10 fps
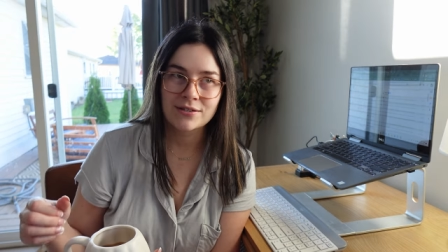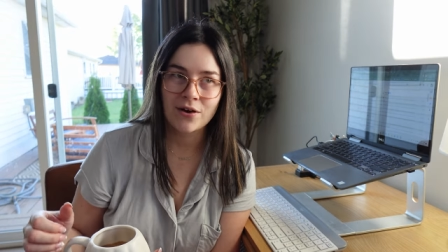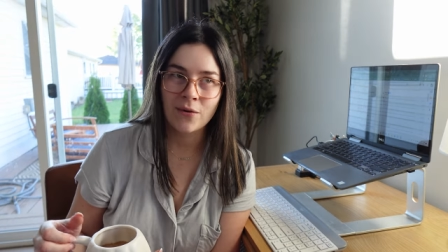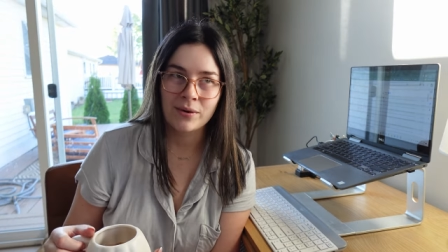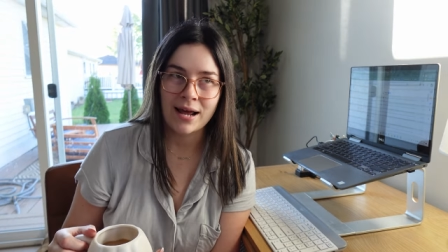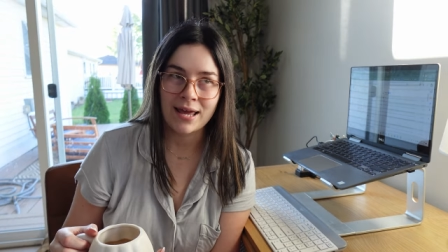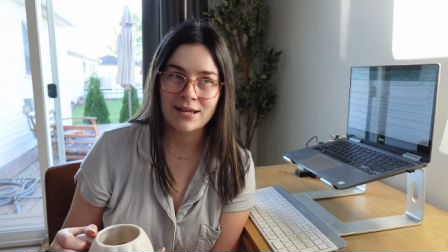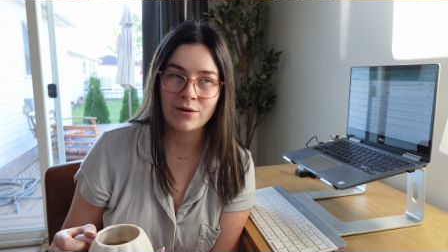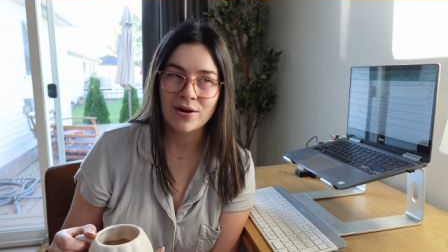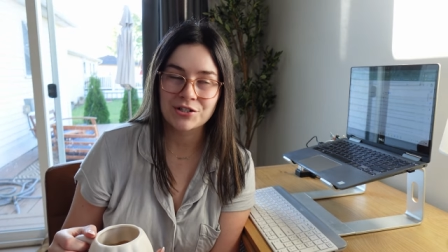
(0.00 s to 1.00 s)
So when I
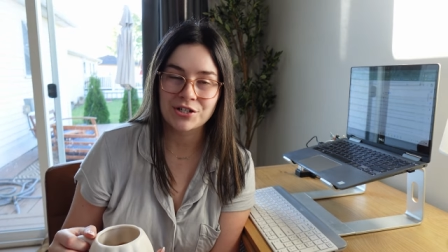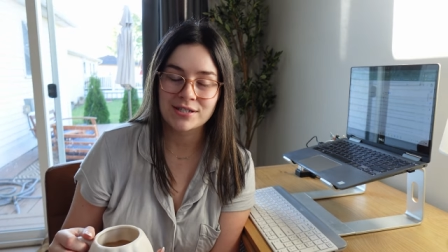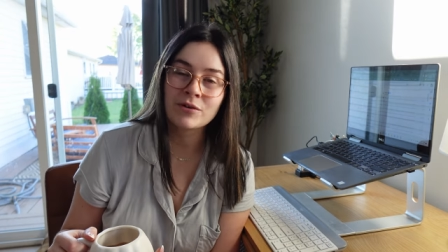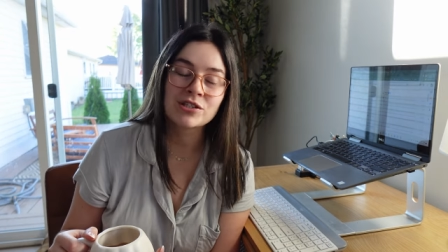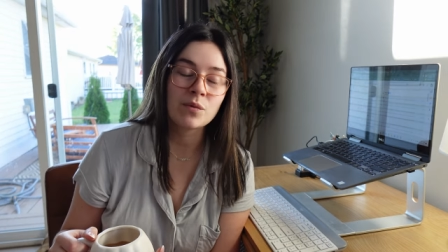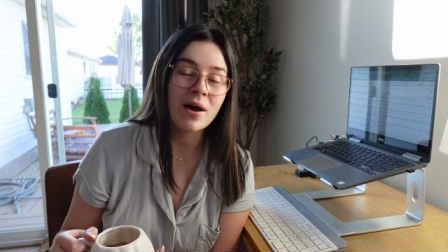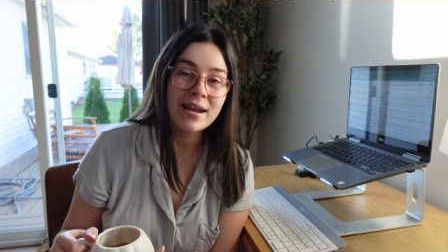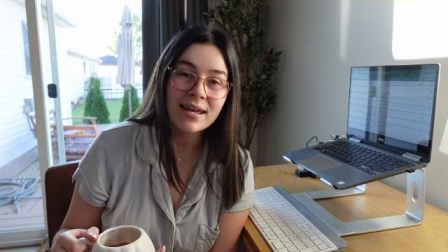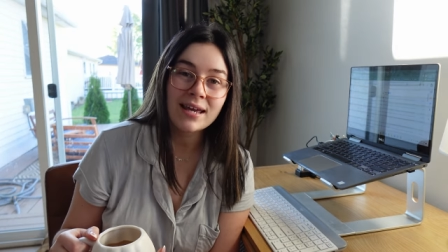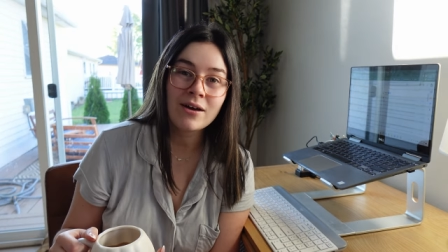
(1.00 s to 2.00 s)
get questions, when's the
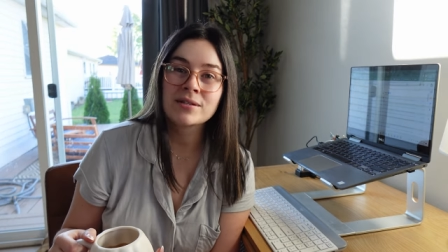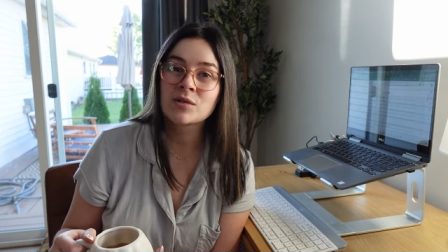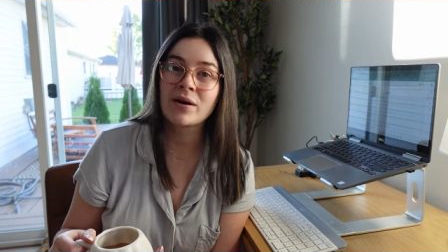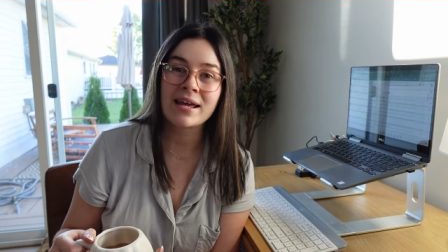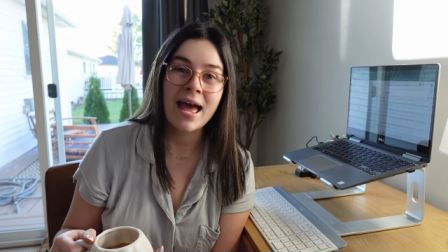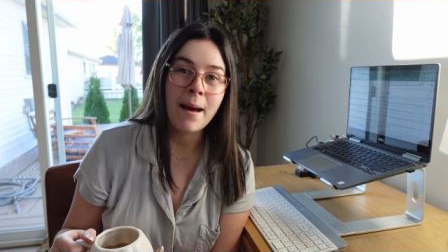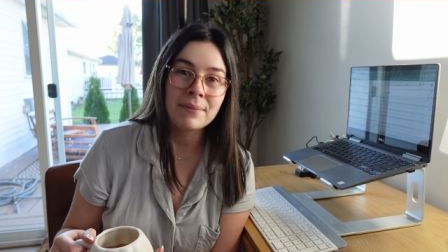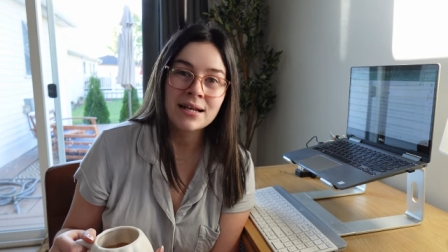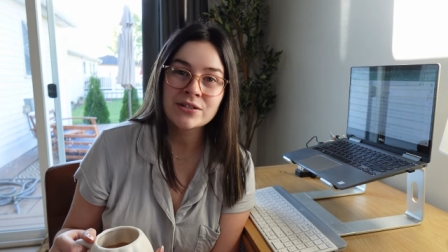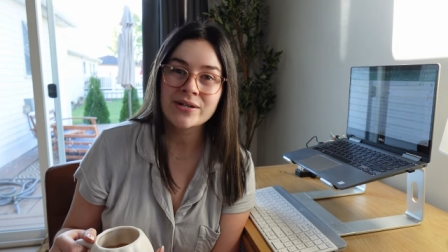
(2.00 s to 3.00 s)
wedding? When's the wedding
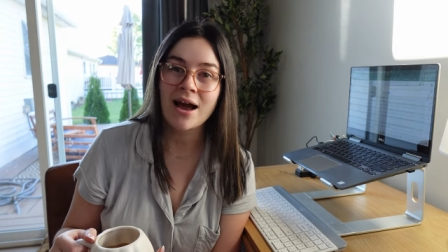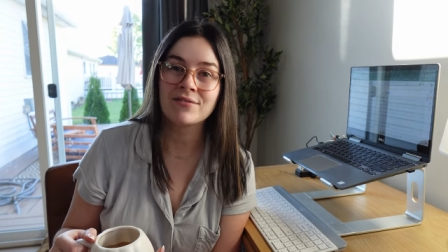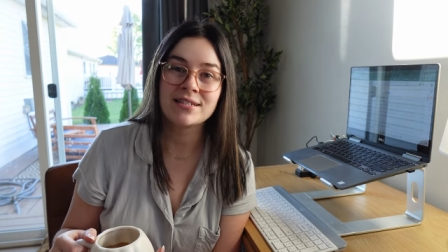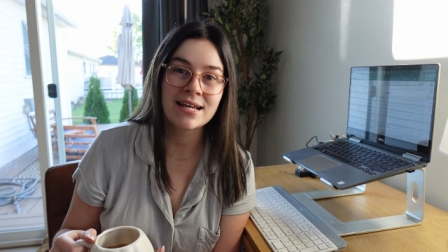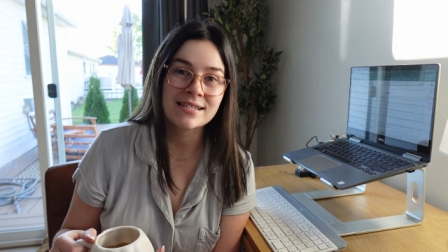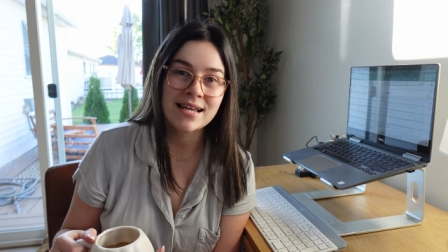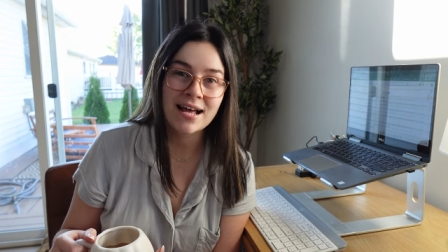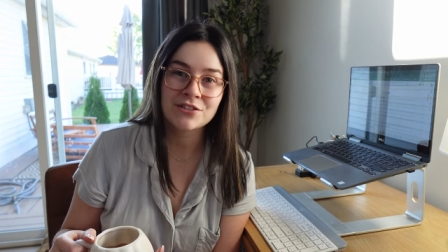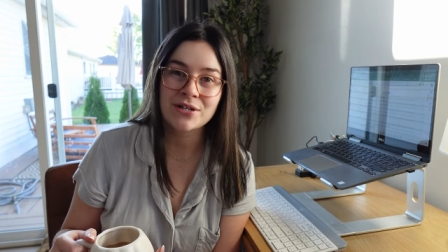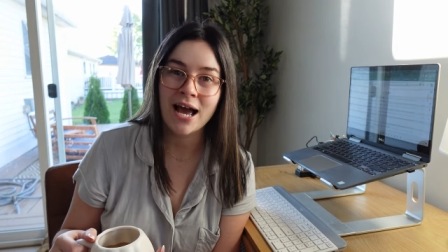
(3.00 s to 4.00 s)
happening? Do you have a date
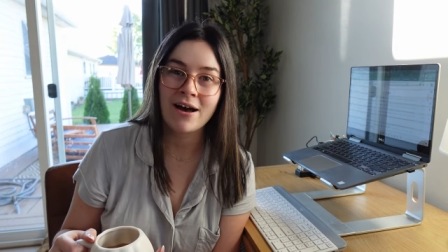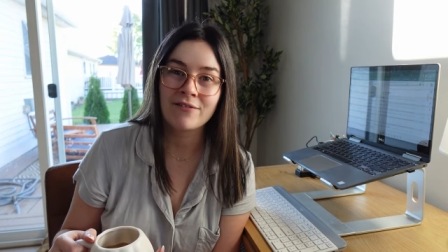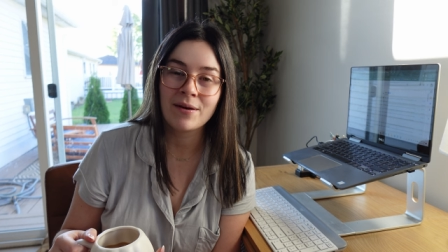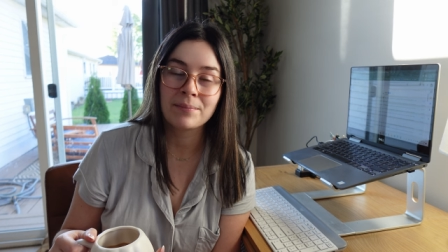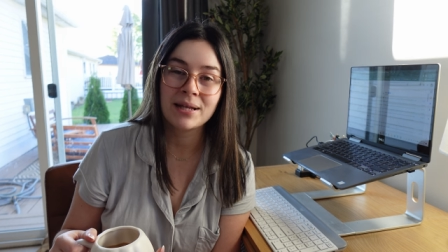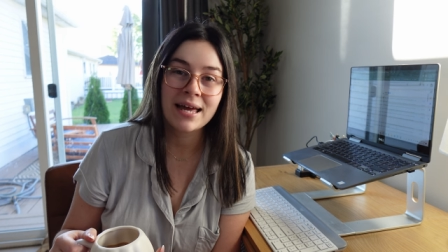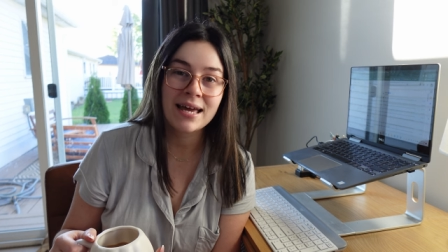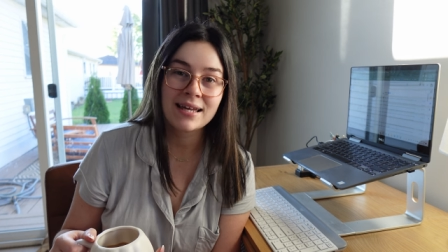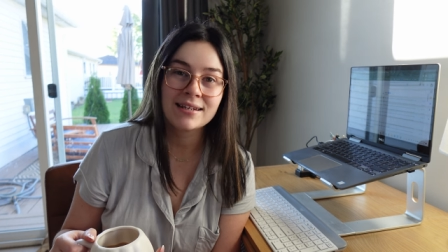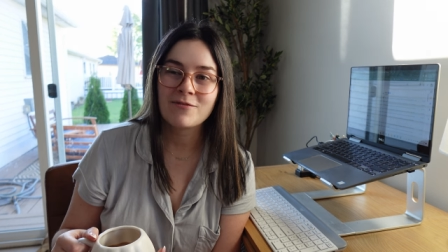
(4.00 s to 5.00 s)
set? Do you have a
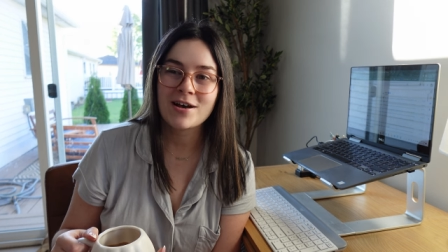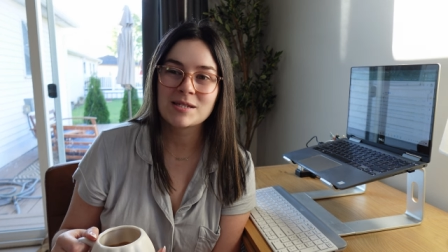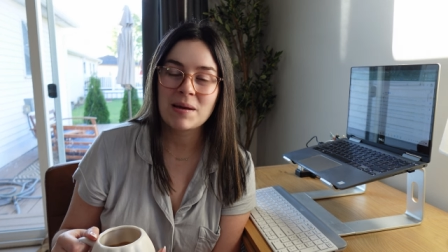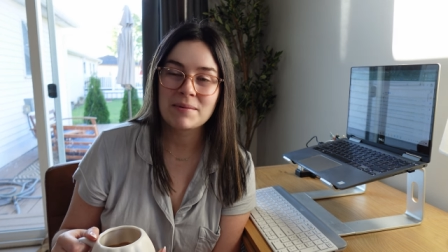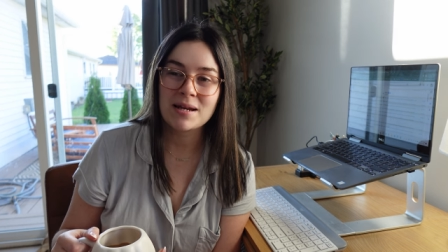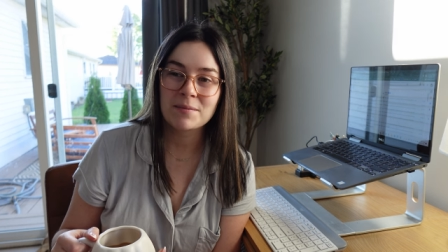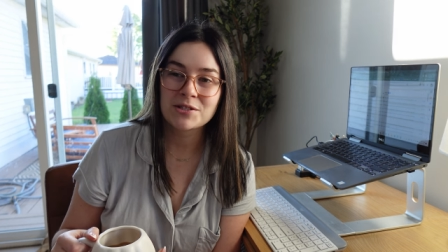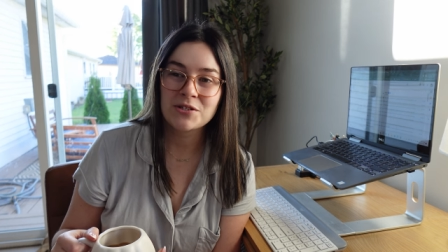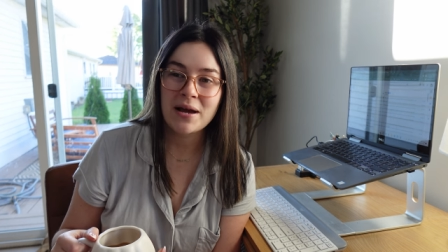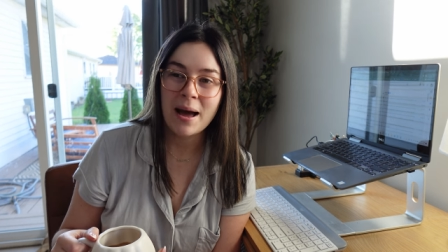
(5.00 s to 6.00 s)
plan? When's baby number
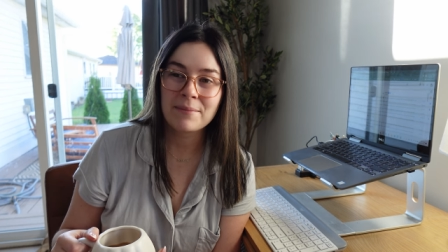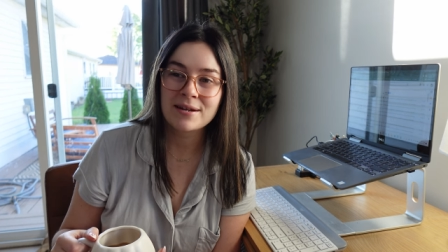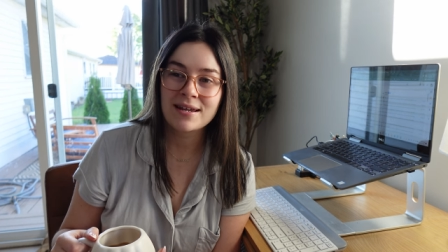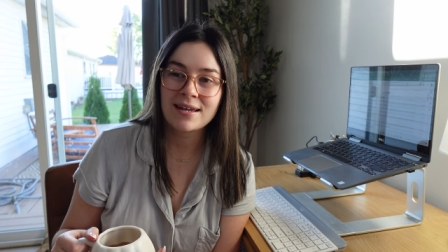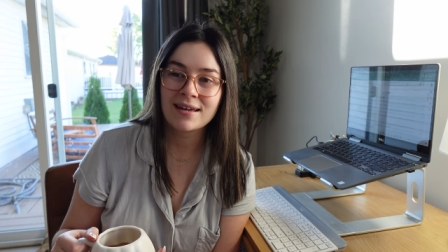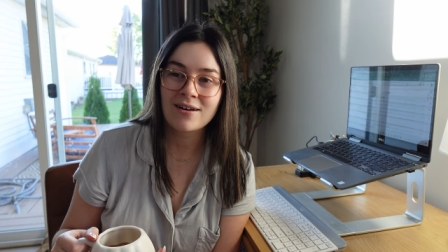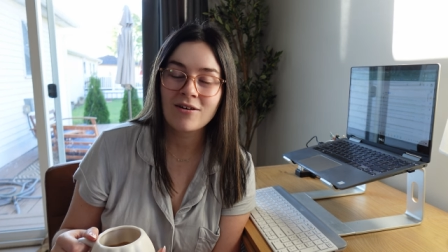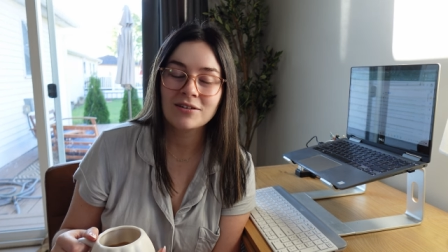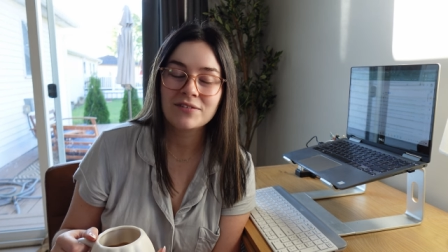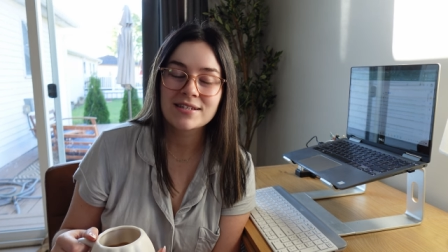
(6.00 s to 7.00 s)
two happening?
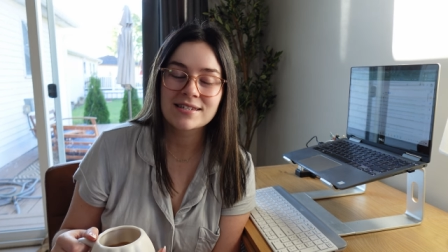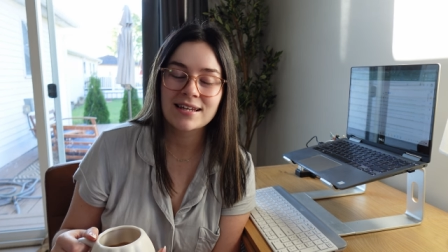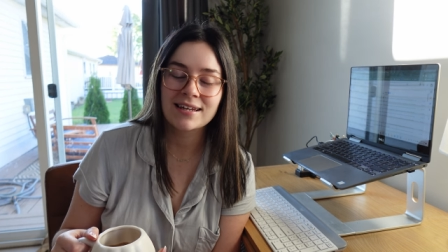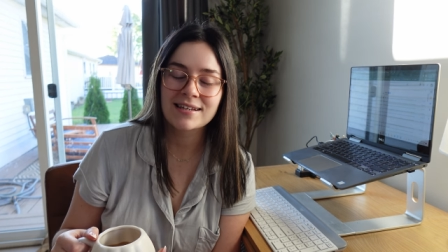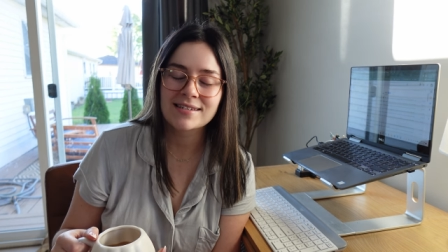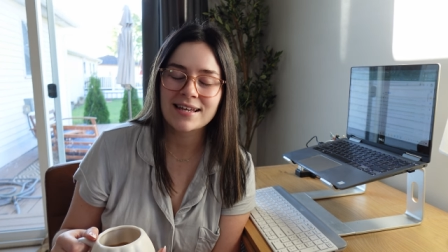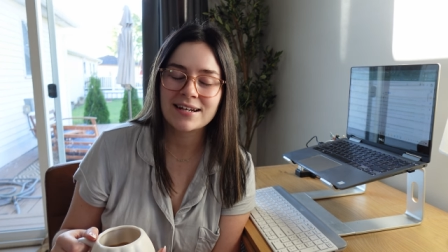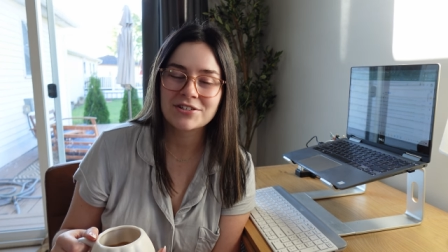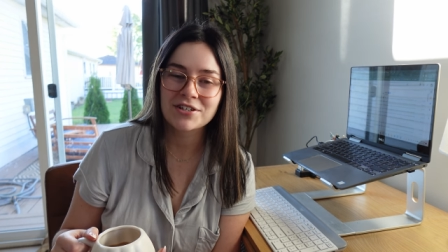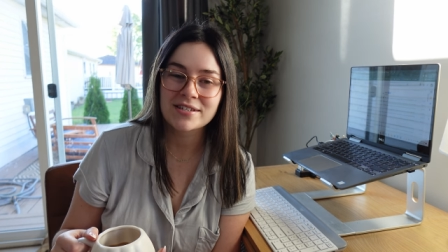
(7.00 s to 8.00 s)
All of these things and
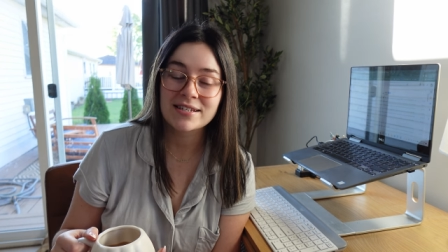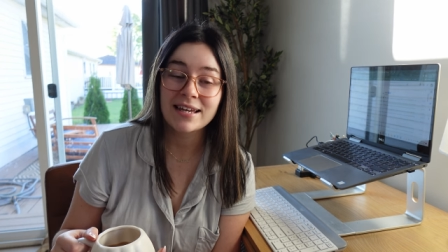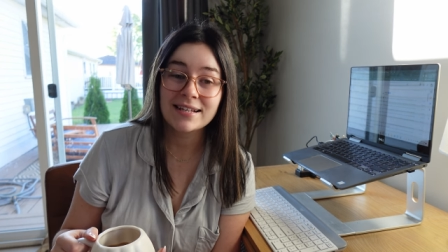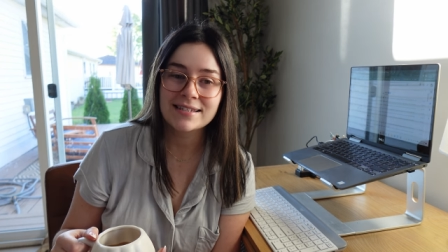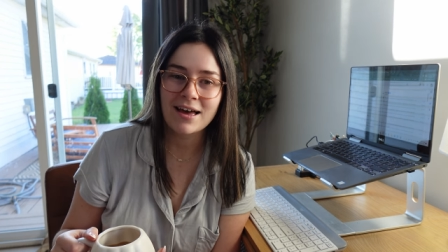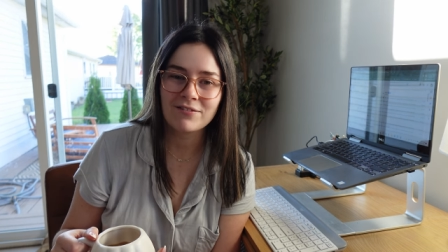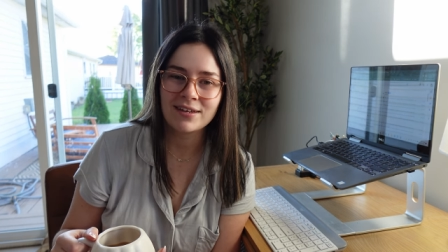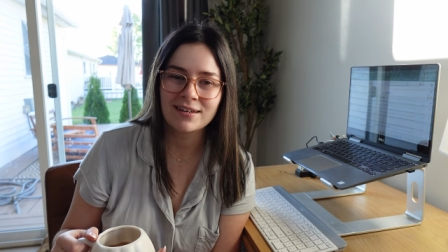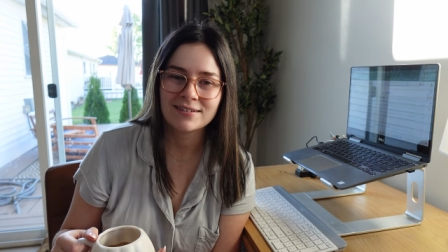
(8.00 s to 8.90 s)
it just hits heavy.